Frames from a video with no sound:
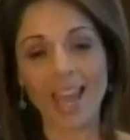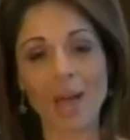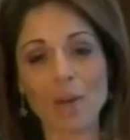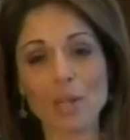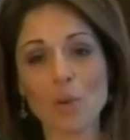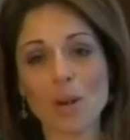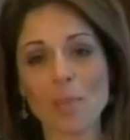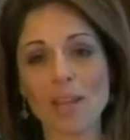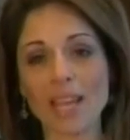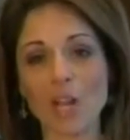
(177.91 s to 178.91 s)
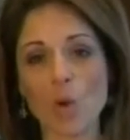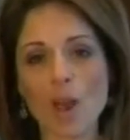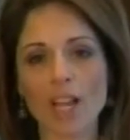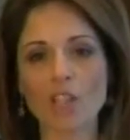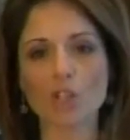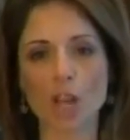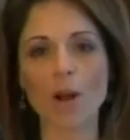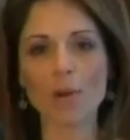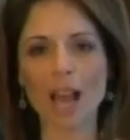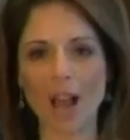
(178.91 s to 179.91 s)
And we do want to make a quick
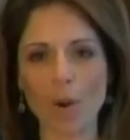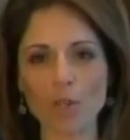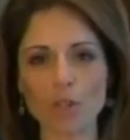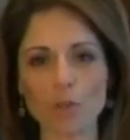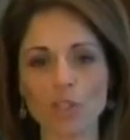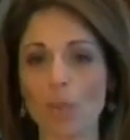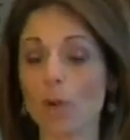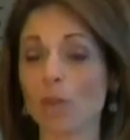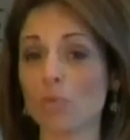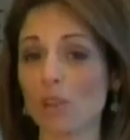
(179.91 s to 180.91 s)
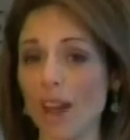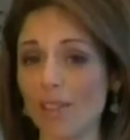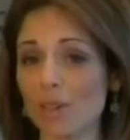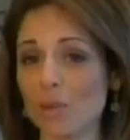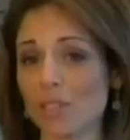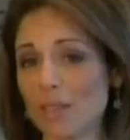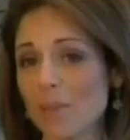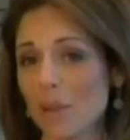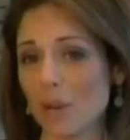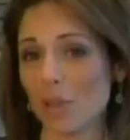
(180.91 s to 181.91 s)
shout out to someone in Rhode Island who did make one